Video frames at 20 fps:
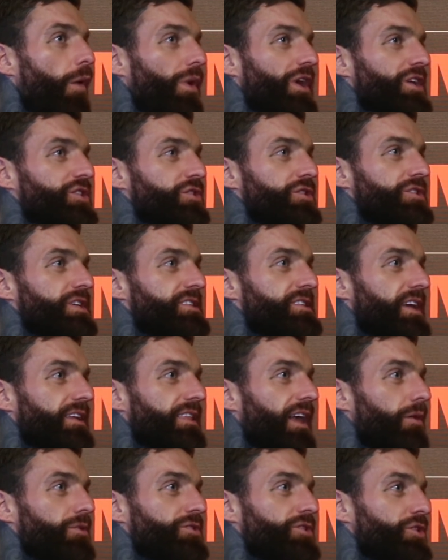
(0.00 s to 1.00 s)
Well, as soon as he said
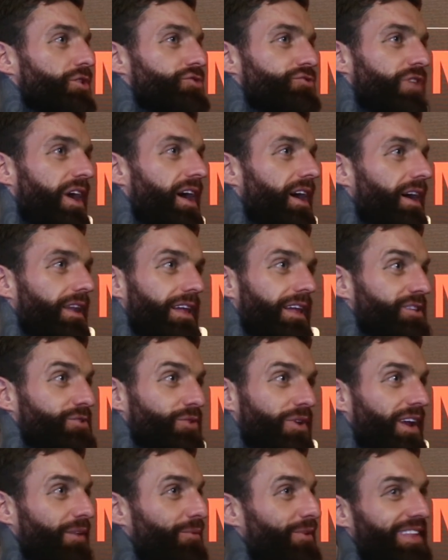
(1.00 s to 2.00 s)
that was a good triangle, that's
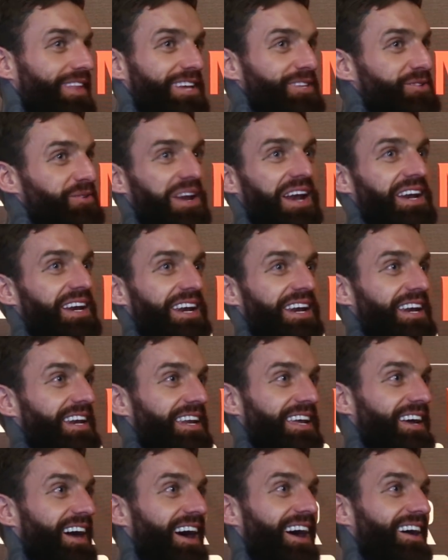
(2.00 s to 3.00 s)
all I needed
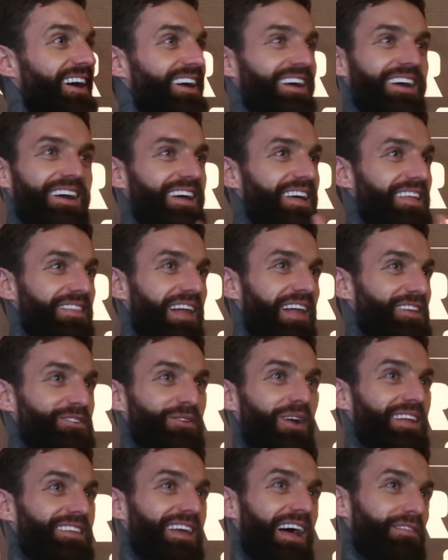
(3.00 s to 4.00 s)
to hear.
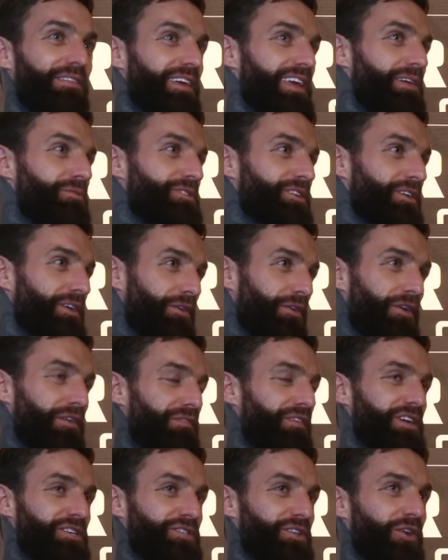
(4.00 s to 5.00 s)
I think he was going
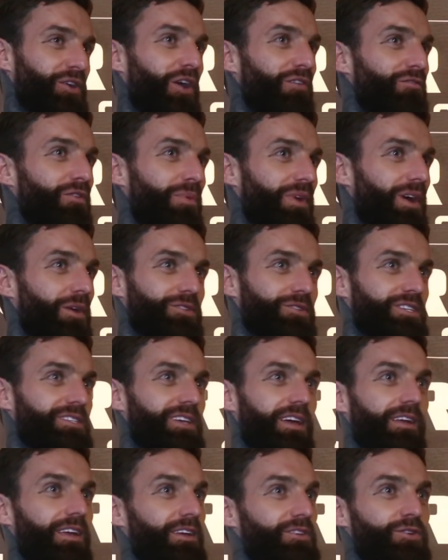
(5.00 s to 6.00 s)
finish the combo, but I was just
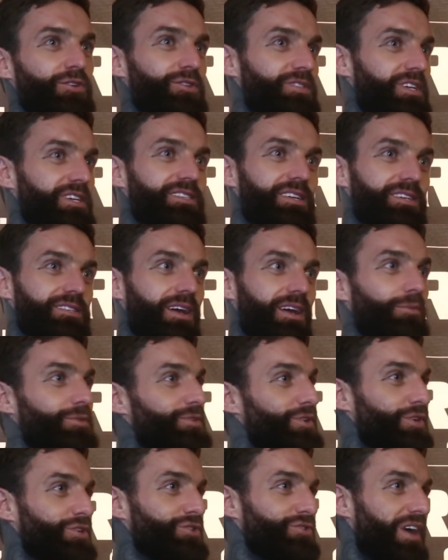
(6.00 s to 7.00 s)
like, as soon as he says that
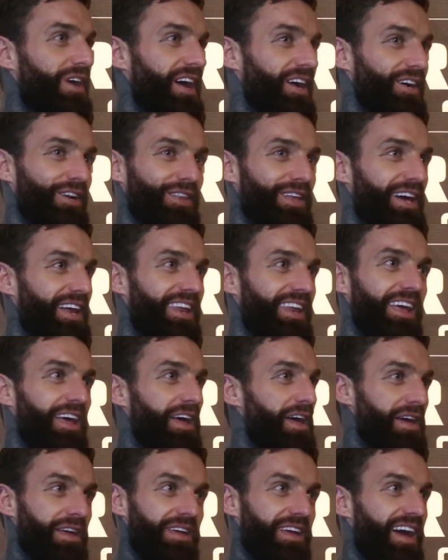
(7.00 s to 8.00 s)
was a good triangle, then...
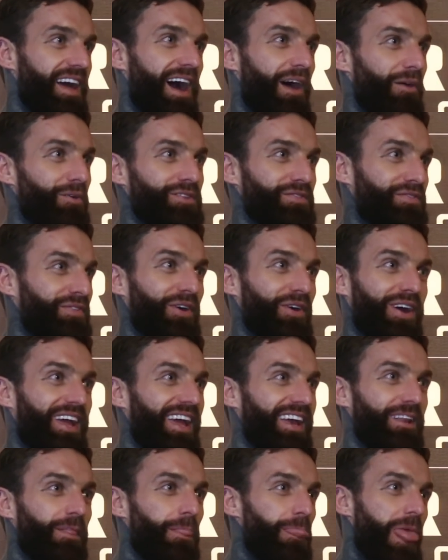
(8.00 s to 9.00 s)
Yeah, I was
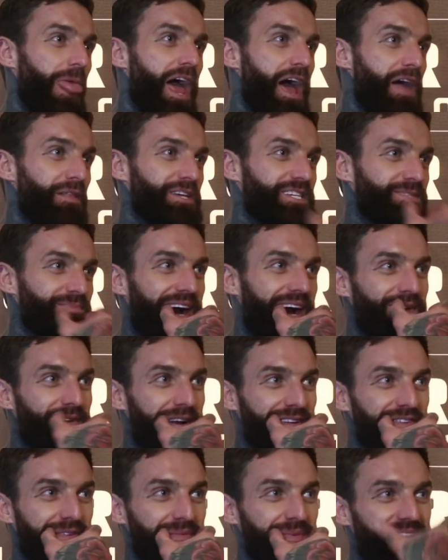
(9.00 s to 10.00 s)
fucking... The smile
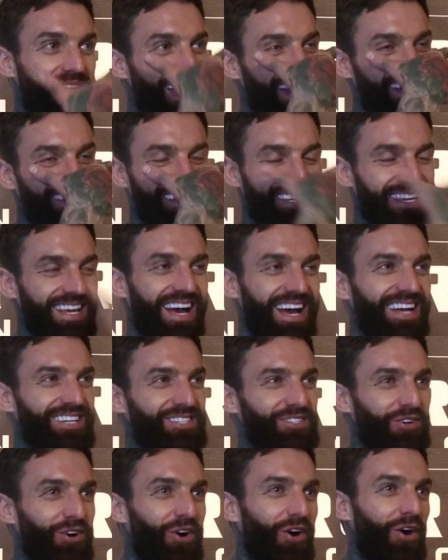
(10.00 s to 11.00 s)
went from here to here,
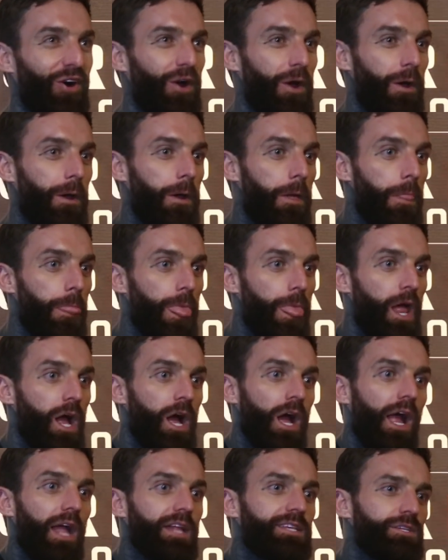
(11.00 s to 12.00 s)
so...
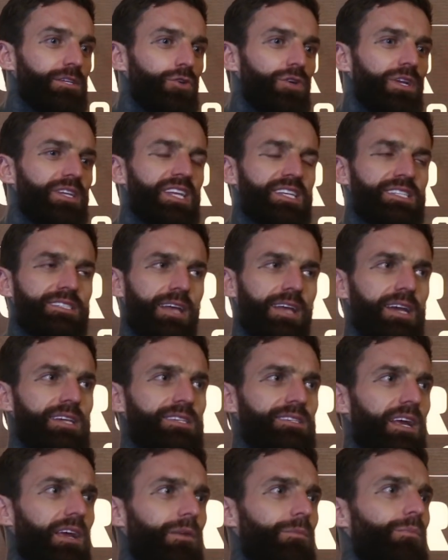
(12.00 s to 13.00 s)
It's
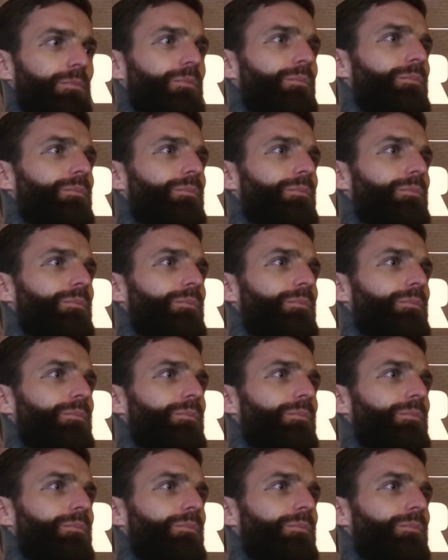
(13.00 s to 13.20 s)
nice that